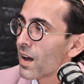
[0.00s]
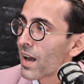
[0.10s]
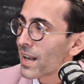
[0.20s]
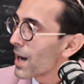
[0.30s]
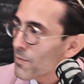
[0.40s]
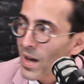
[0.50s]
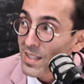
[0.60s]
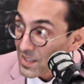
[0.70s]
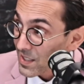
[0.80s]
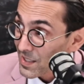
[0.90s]
and I'm
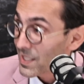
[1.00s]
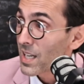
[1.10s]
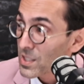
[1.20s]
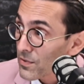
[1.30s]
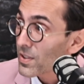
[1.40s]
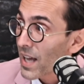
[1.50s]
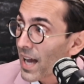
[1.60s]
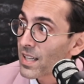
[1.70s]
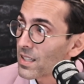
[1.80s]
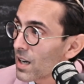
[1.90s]
not successful
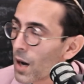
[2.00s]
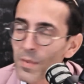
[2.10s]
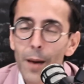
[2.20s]
at it, I'm